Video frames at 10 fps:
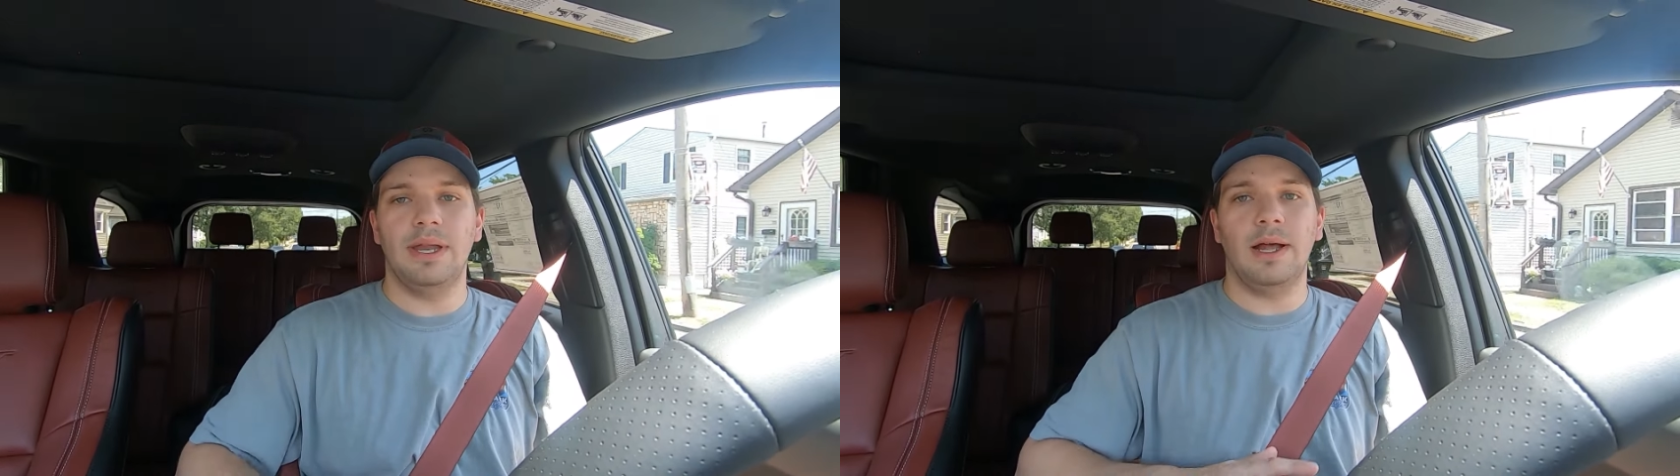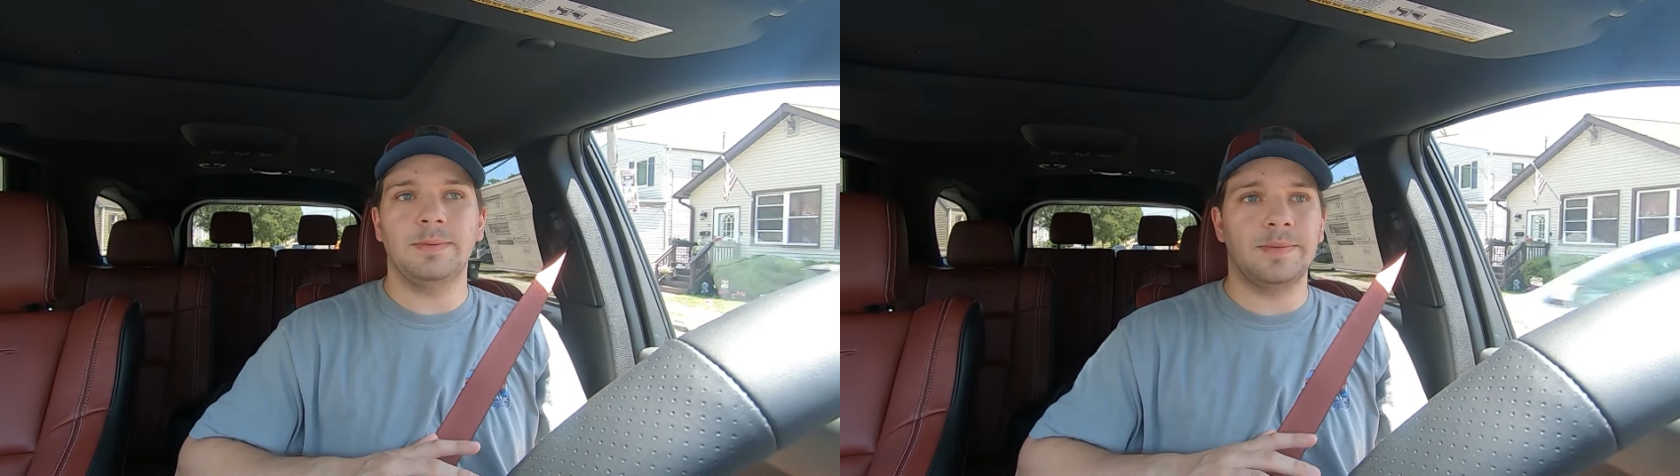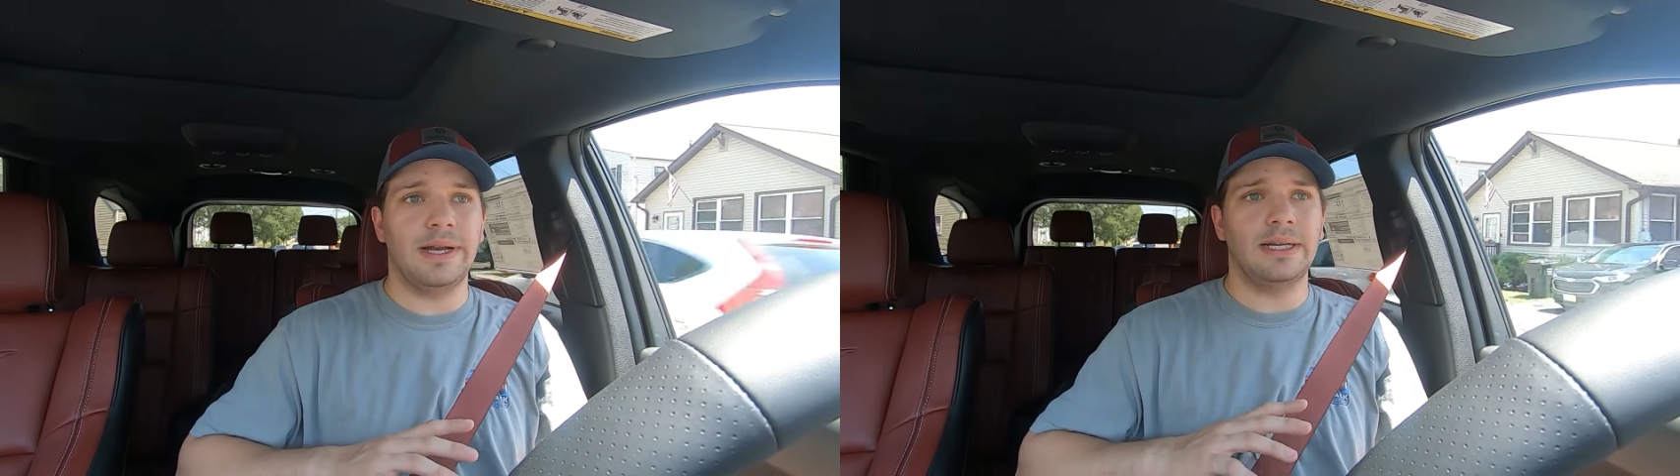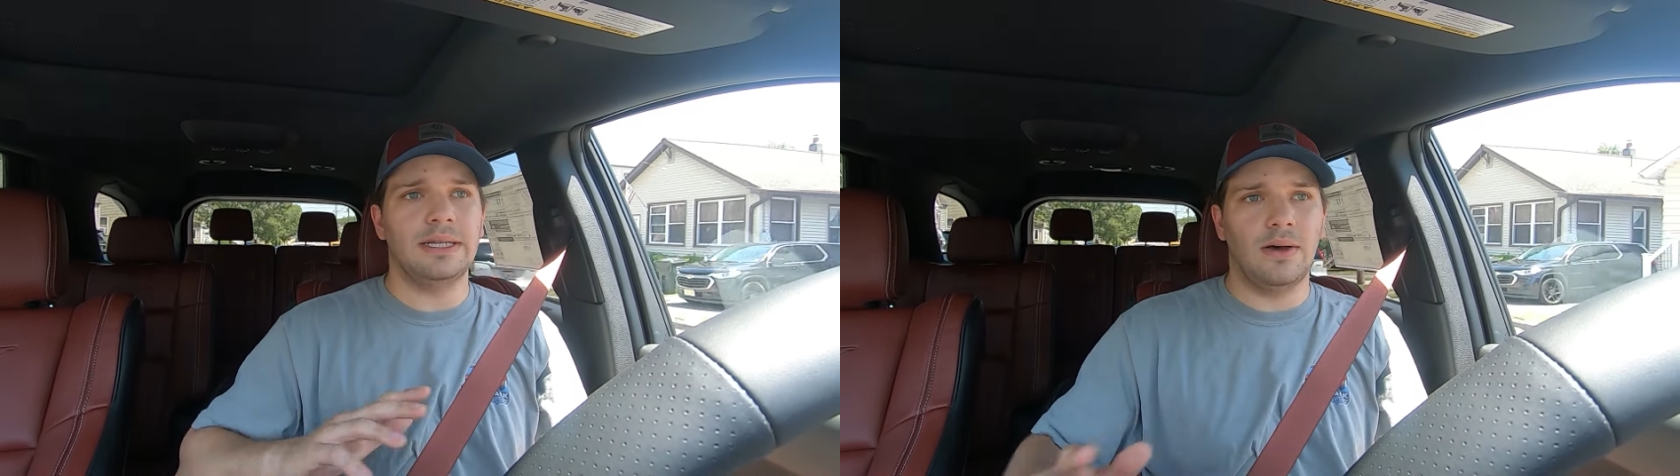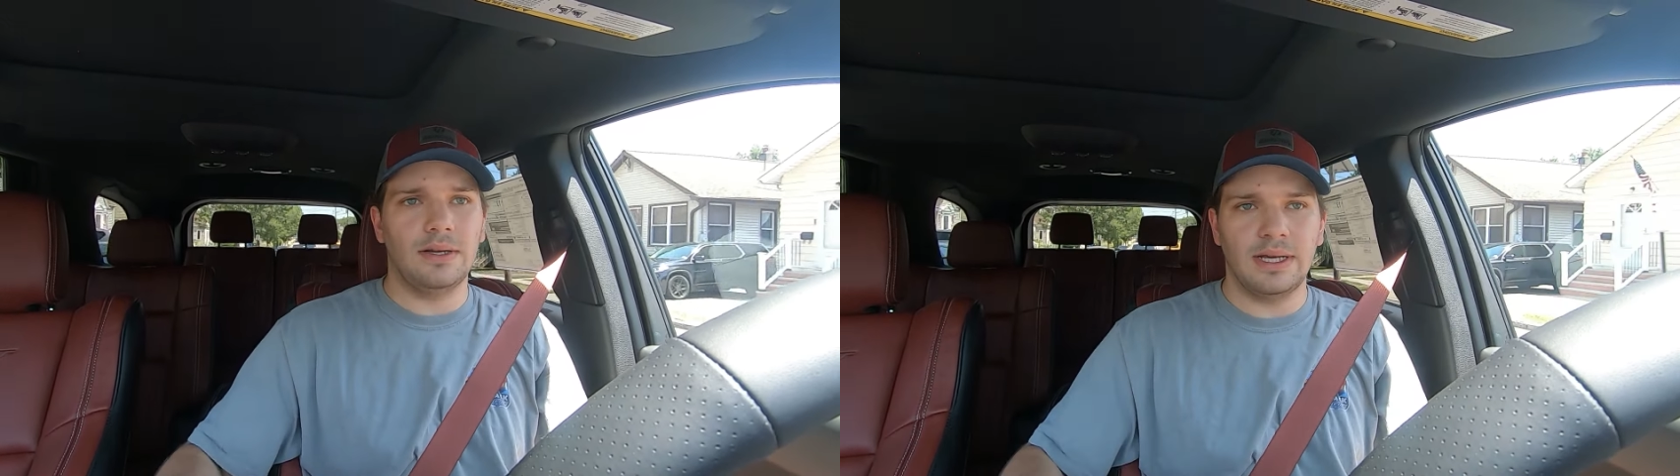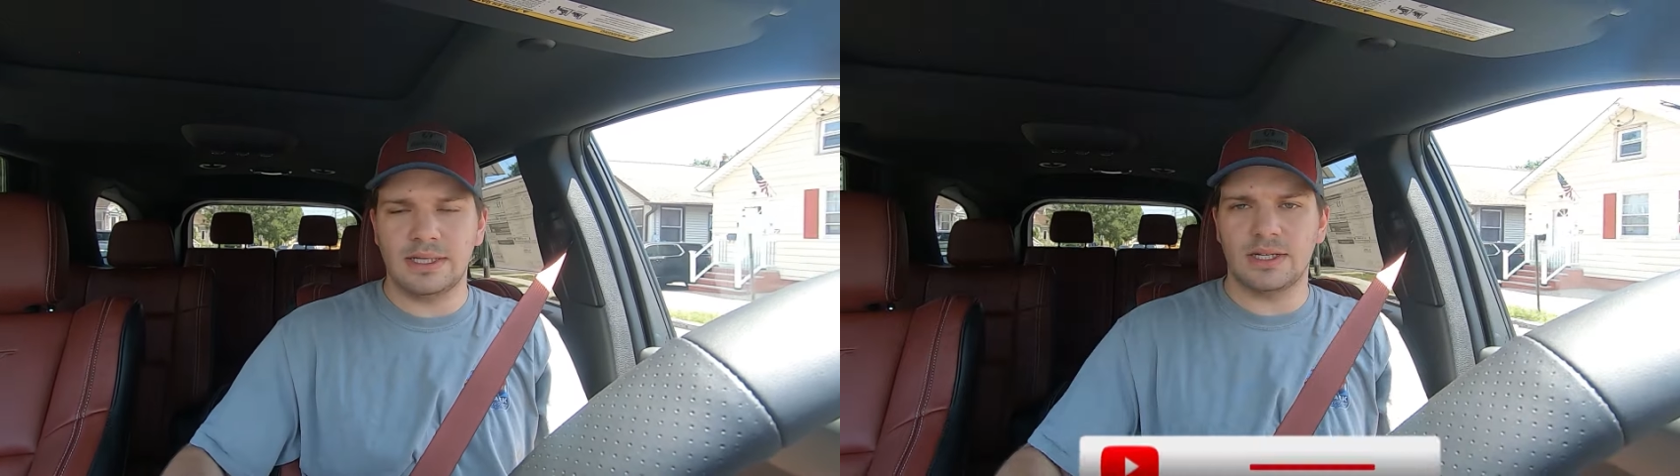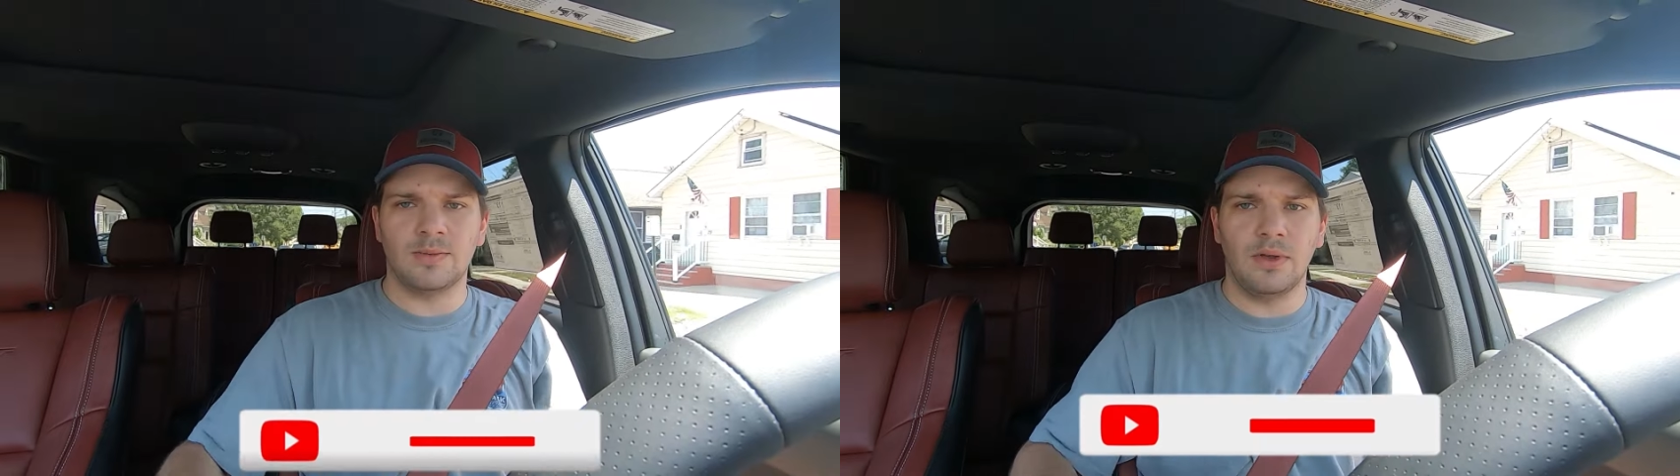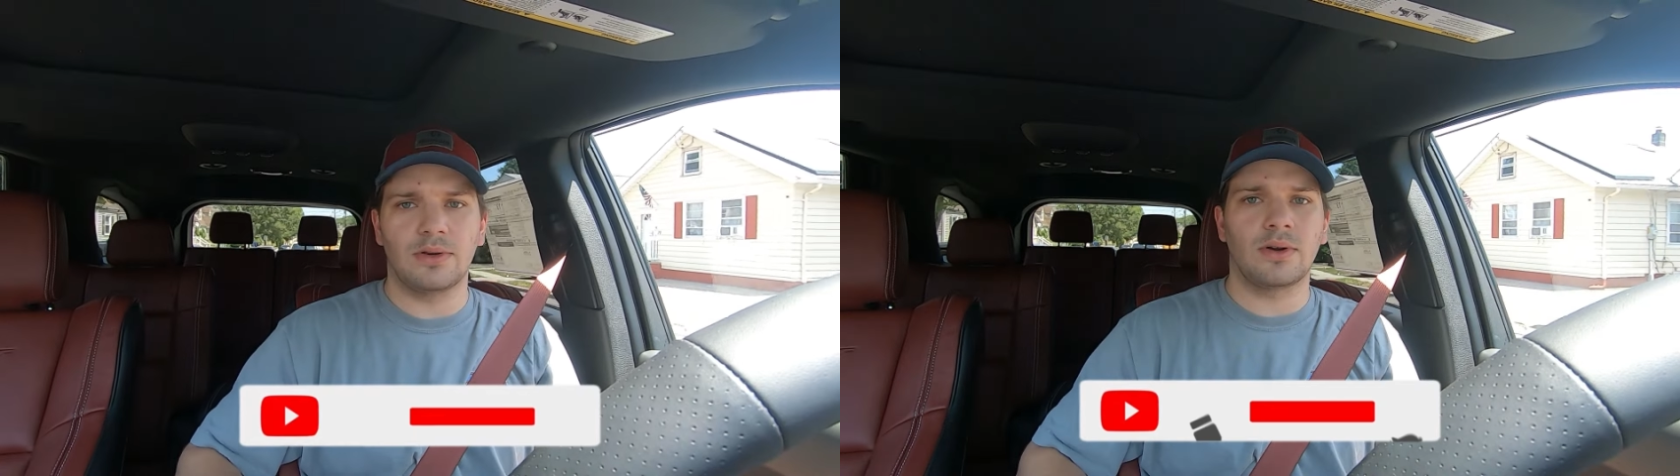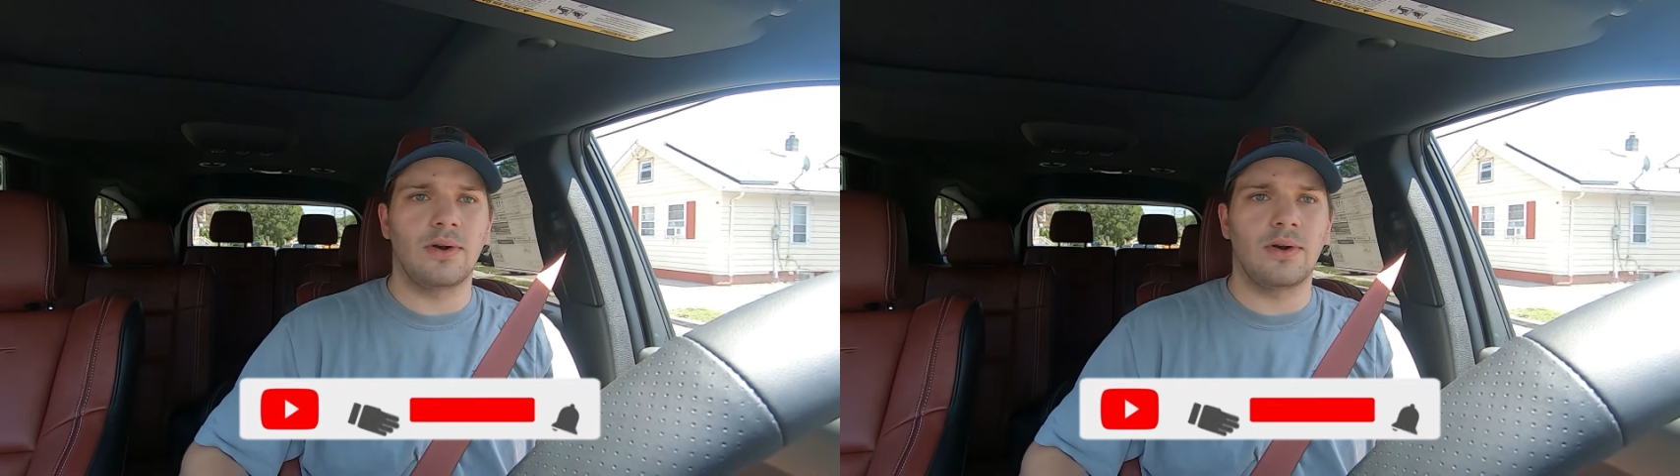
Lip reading: It helps me out a ton as a smaller